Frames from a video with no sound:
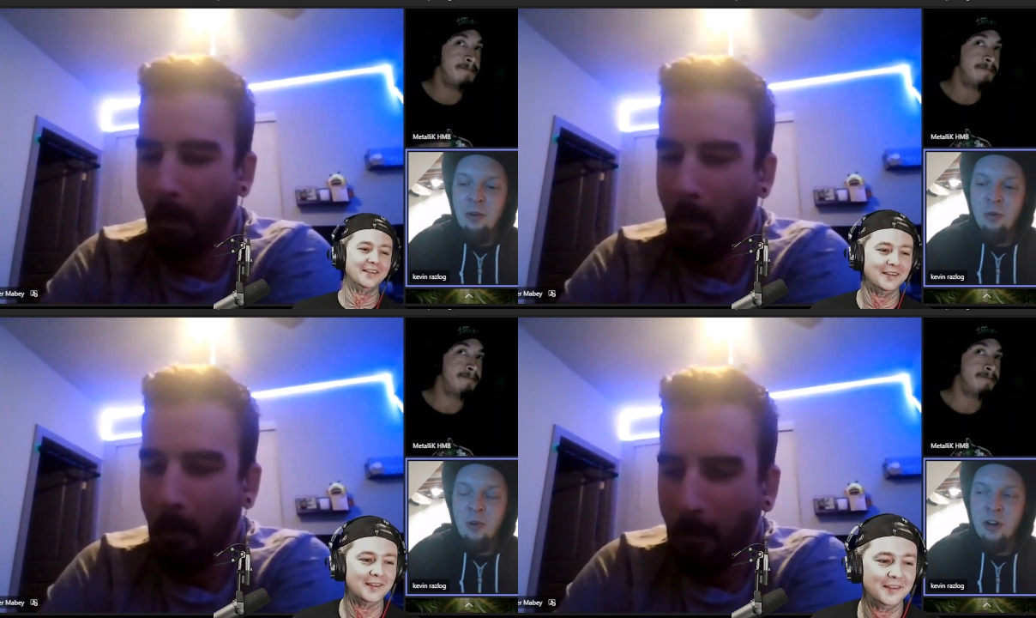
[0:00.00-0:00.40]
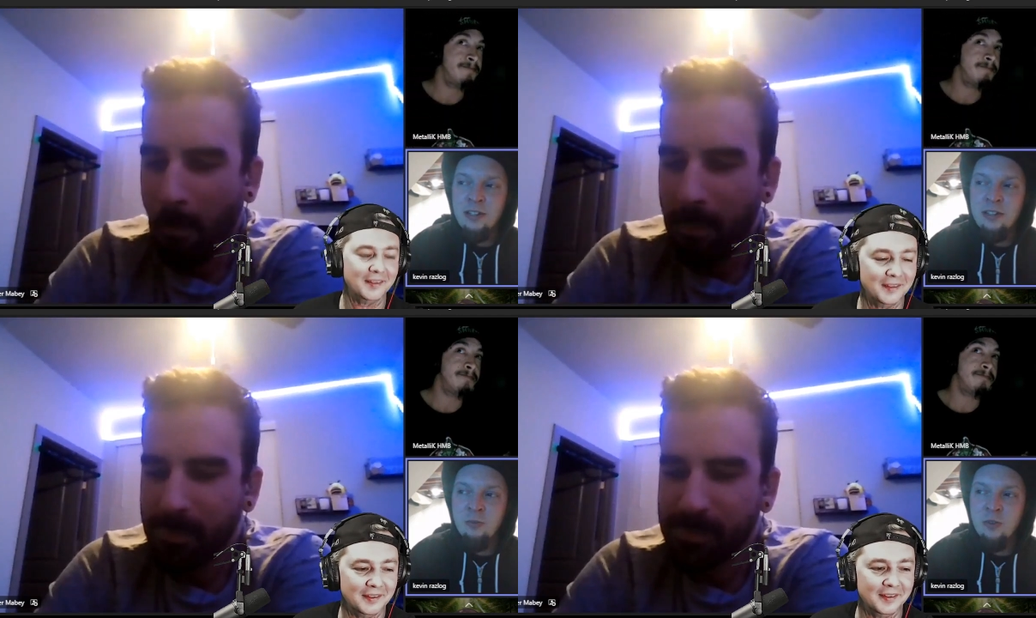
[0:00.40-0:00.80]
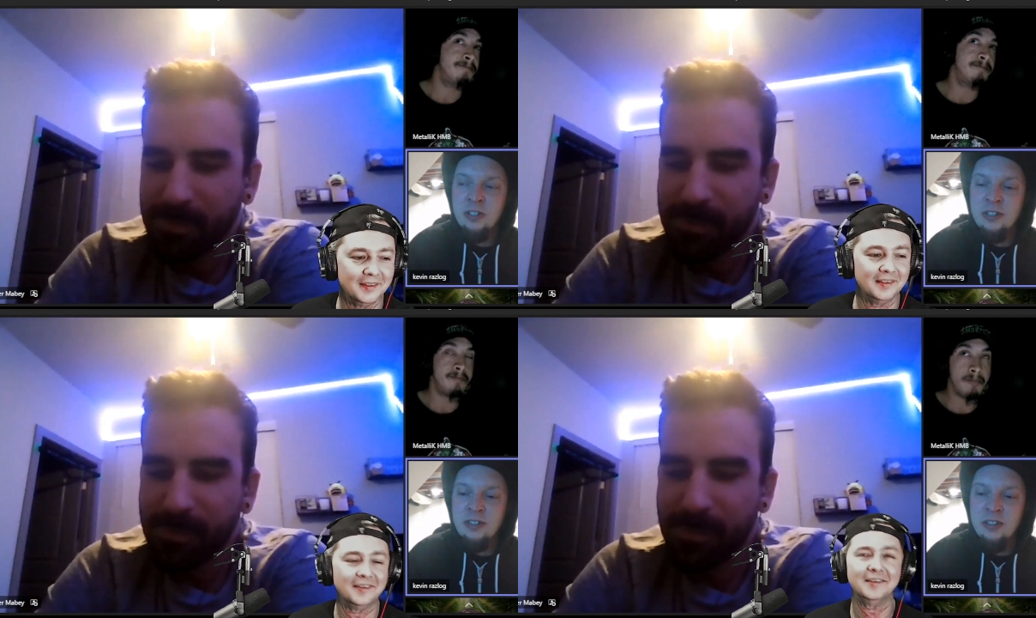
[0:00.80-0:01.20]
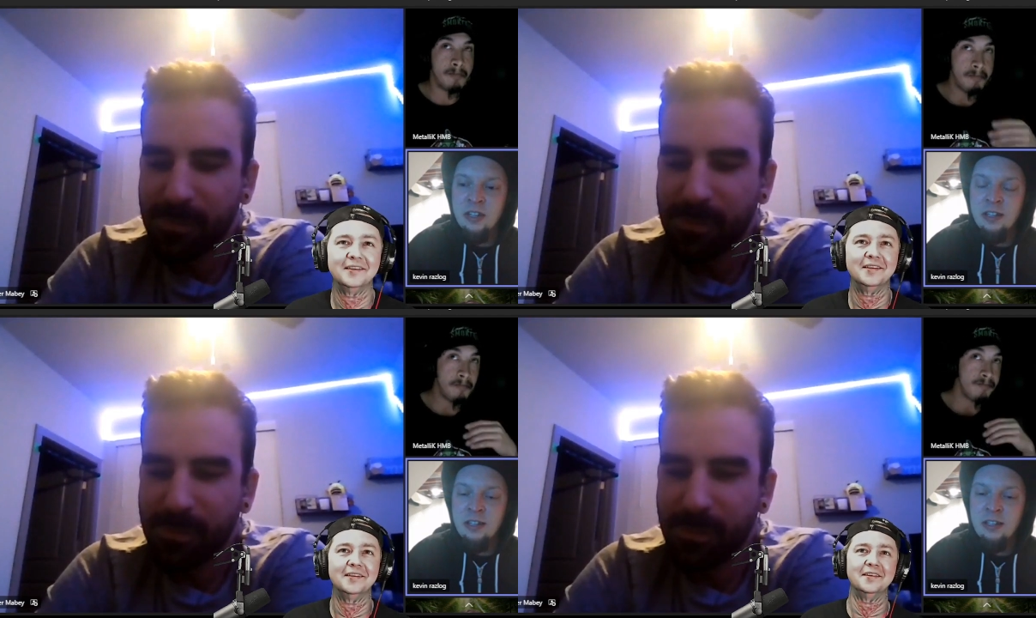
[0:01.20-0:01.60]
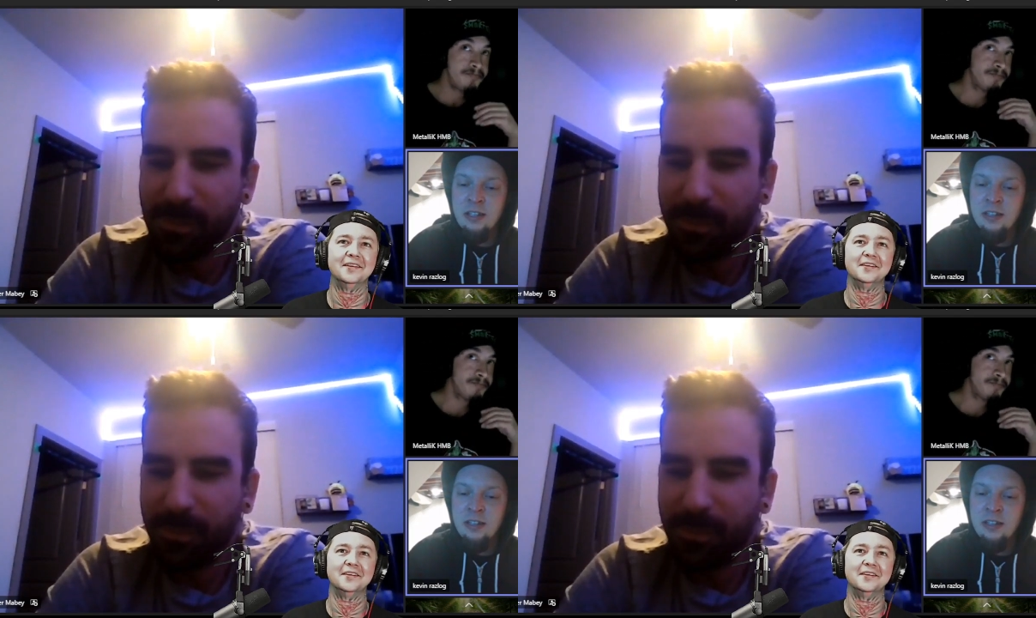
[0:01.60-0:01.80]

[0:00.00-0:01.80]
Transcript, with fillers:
Speaker 1: why it worked was because, like,